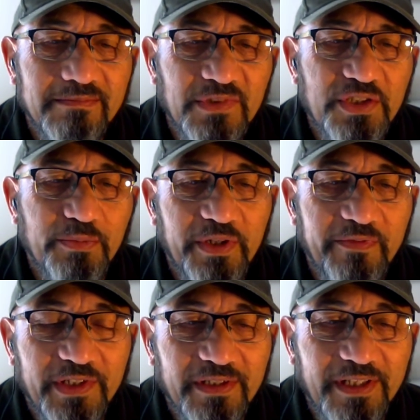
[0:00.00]
That's a bit
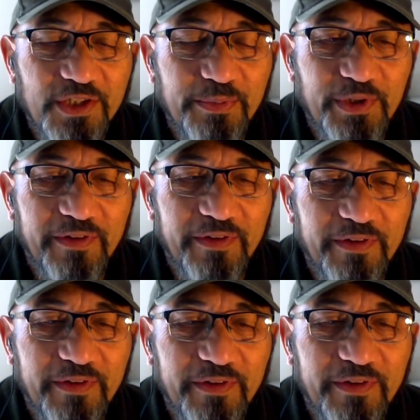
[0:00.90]
of a, that's a bit
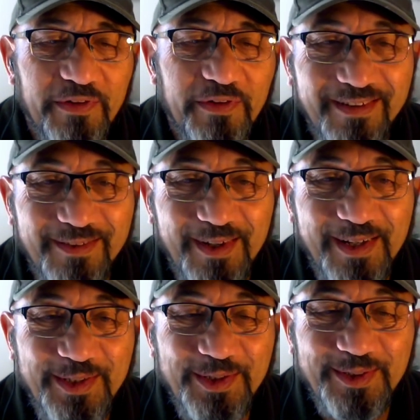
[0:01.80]
of a hypo
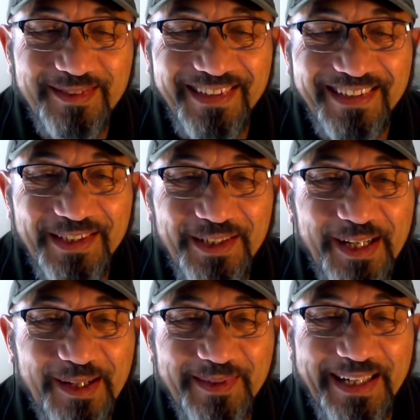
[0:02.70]
there, uh, John. Now you can
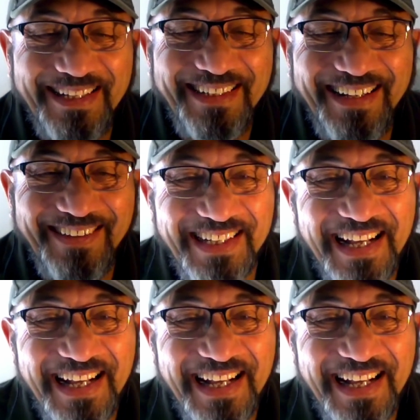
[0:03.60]
calm down.